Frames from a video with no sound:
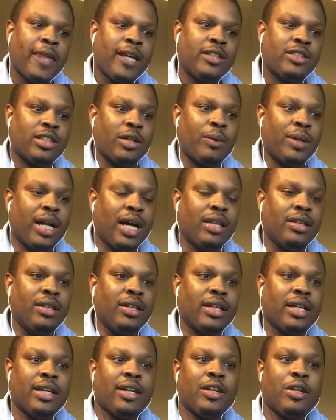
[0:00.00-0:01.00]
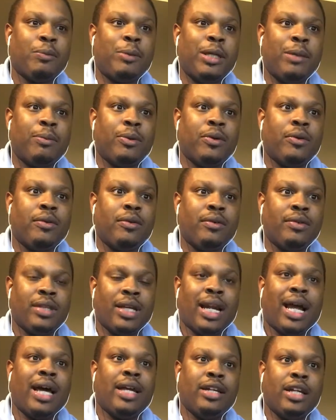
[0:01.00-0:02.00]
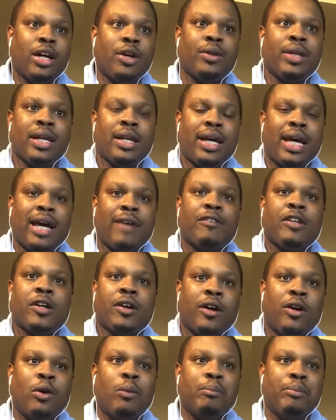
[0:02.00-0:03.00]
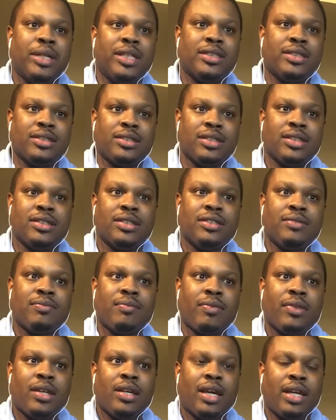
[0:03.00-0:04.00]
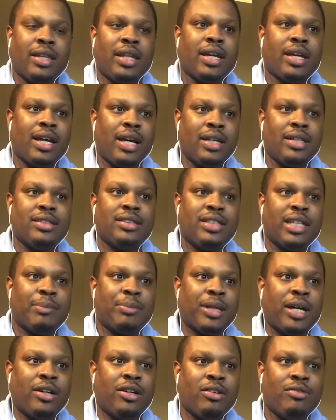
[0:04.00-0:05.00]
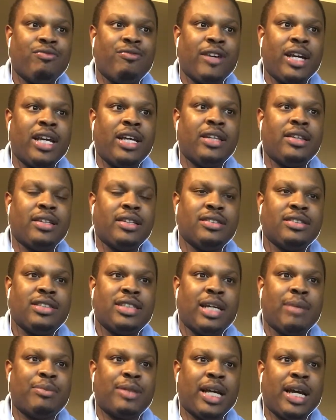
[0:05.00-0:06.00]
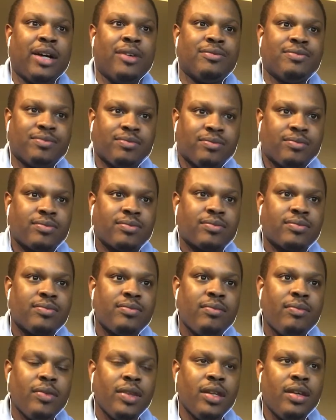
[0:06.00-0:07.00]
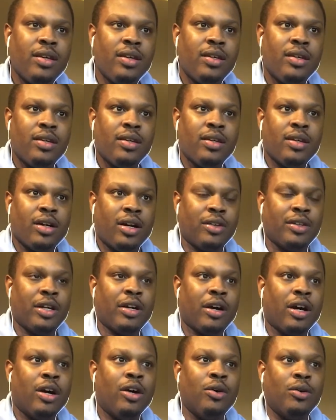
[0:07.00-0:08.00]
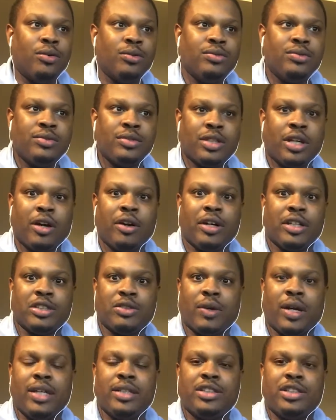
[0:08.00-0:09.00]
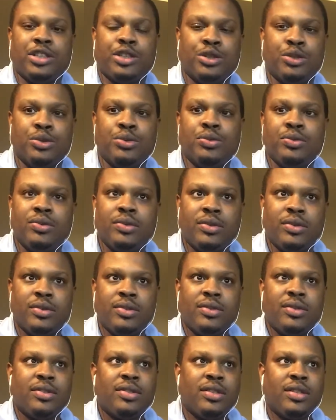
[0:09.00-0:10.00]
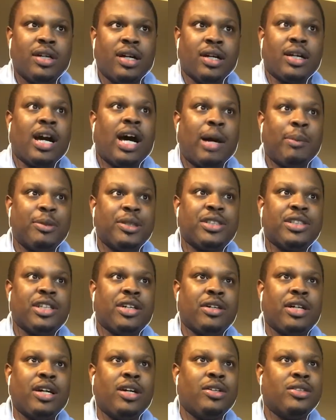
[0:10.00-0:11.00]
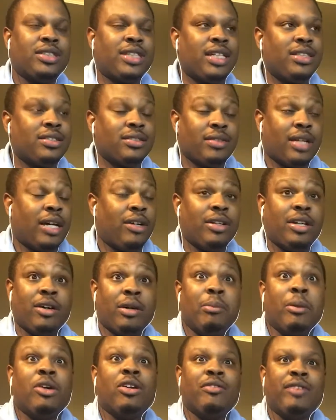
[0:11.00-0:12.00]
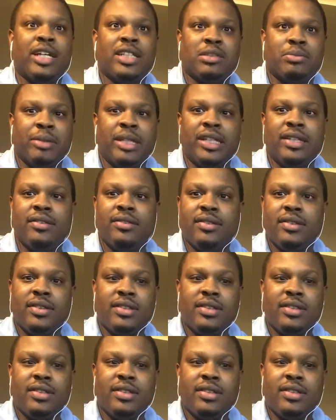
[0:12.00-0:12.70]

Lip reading: So when I look at other people that I know that have their own businesses and that kind of stepped out on faith and stepped out on their own courage, right, to accomplish their goals, it motivates me.